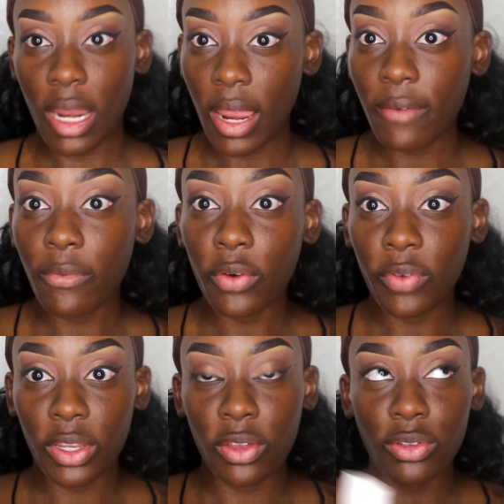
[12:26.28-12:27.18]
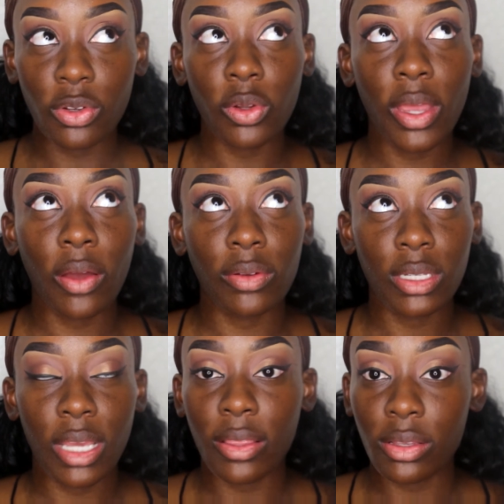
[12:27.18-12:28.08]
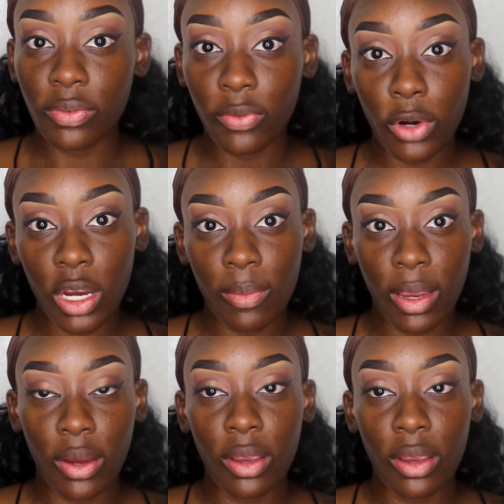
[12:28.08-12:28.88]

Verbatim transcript: not have four fifty. They're sold out at the Sephora in my area.